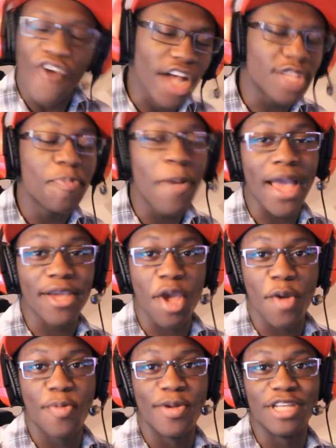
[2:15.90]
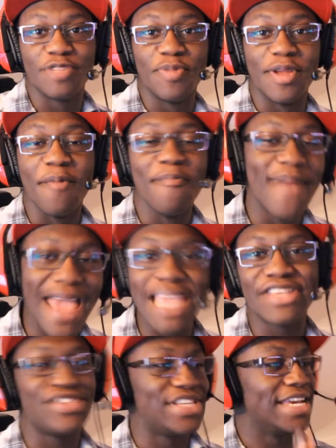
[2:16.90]
First pack opening's been
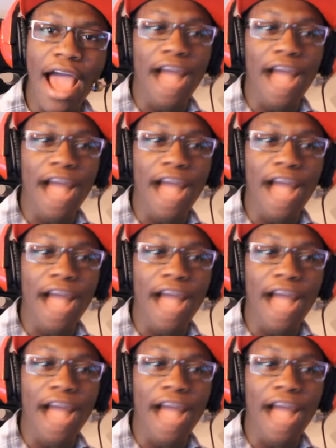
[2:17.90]
amazing!